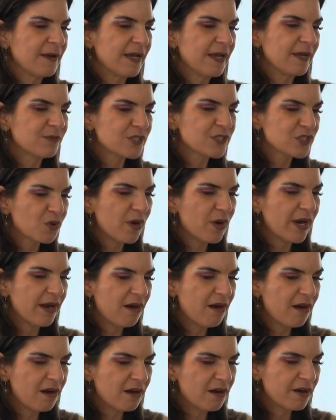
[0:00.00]
it was quite
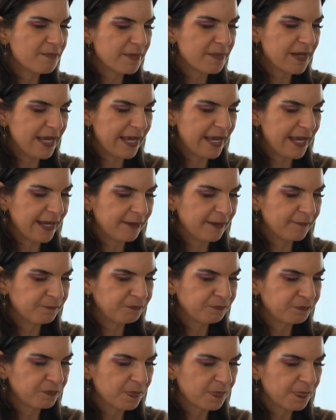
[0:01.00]
hard being
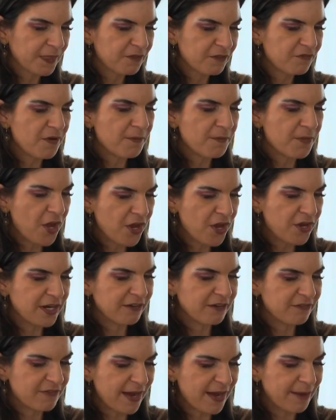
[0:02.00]
from the
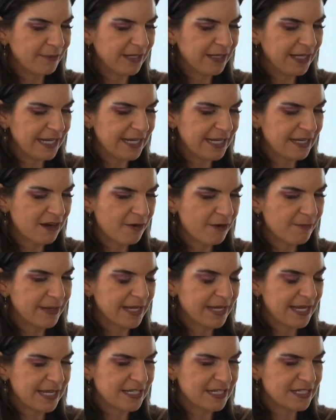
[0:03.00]
owning family,
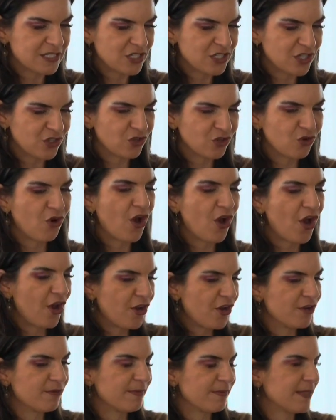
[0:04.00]
coming into your
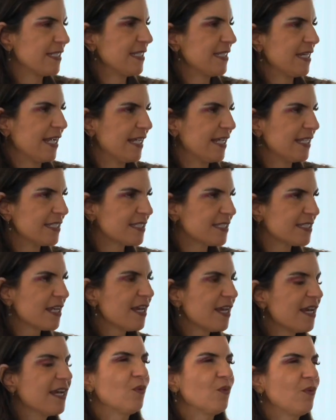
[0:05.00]
own business,
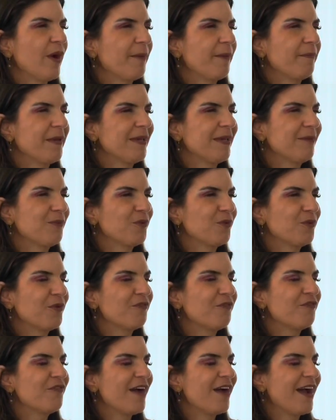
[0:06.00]
where people were
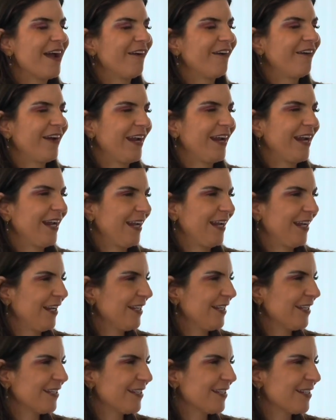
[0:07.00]

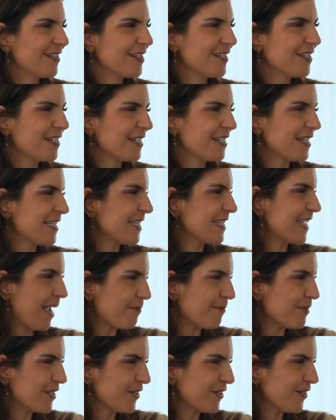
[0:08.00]
very
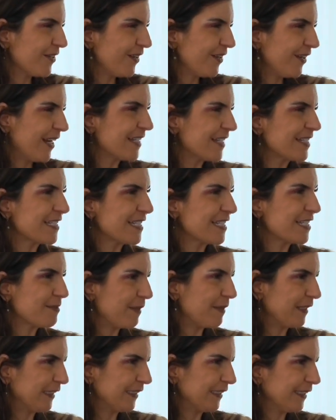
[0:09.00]
skeptical and
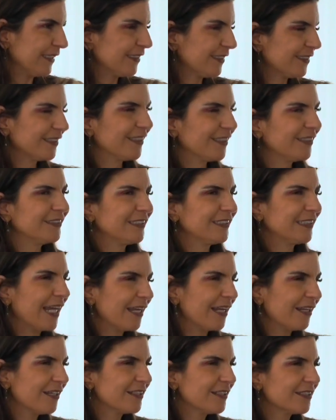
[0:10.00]
suspicious and
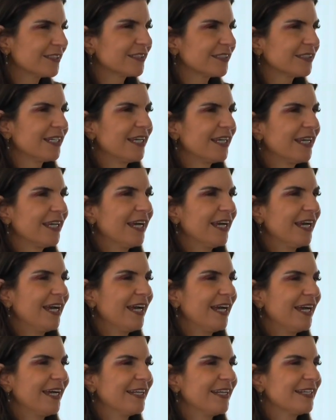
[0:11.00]
jealous,
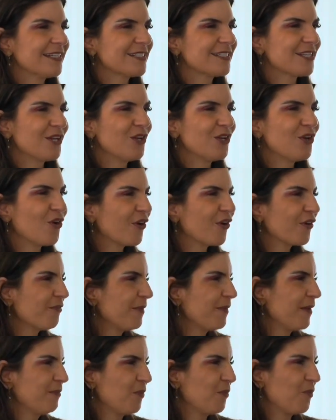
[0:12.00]
and a lot of
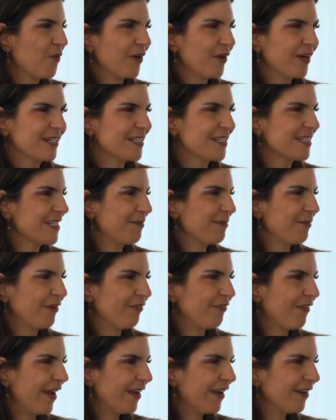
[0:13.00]
people wanted to see me
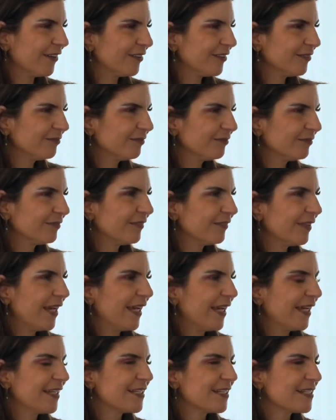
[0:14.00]
fail.
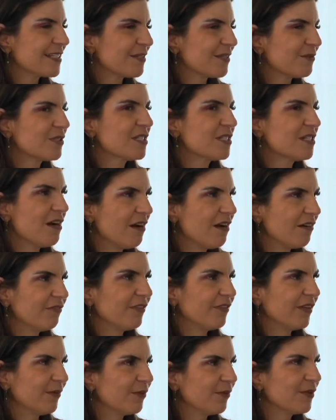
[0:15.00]
And it was
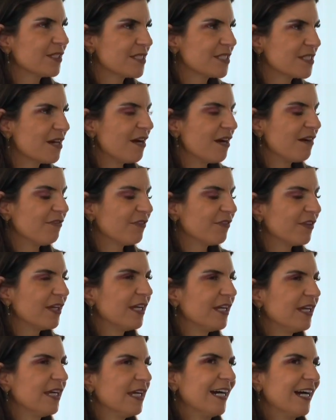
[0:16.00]
tough.
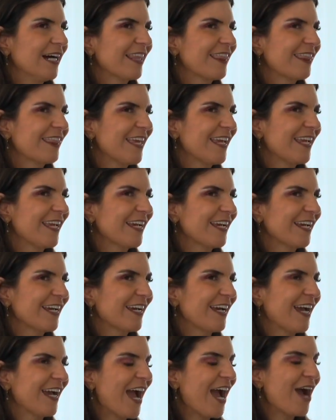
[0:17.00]
I think
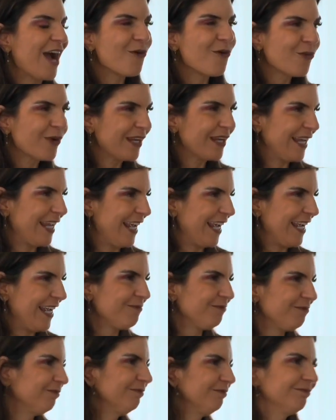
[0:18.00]
outwardly,
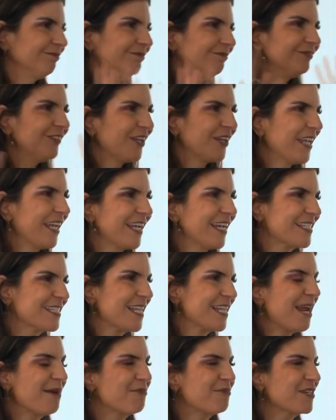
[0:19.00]
looking at
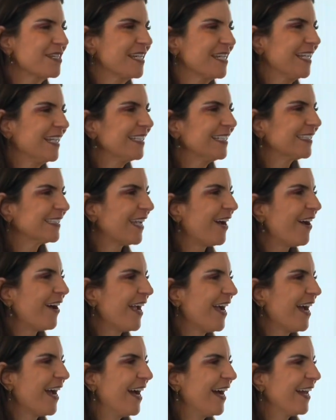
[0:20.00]
celebrities, I
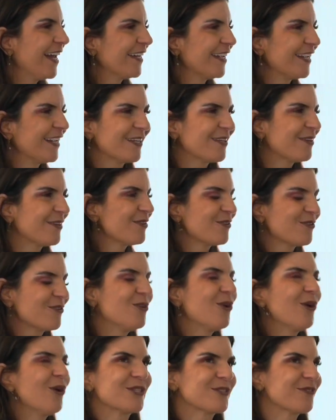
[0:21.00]
had
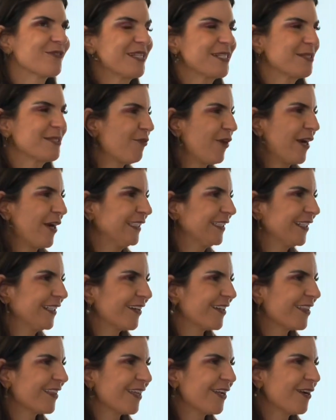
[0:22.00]
lots of inspiration.
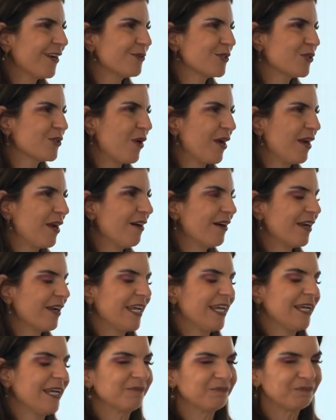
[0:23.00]
I think I was quite
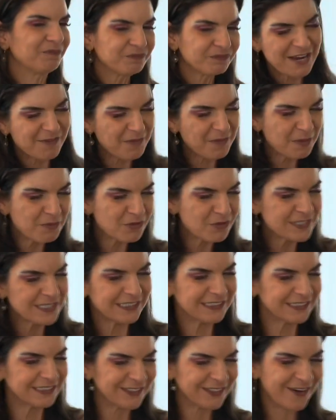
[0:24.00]
lucky to have my
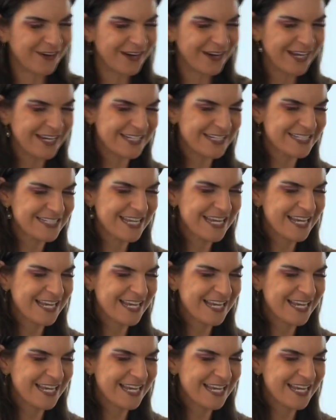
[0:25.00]
British side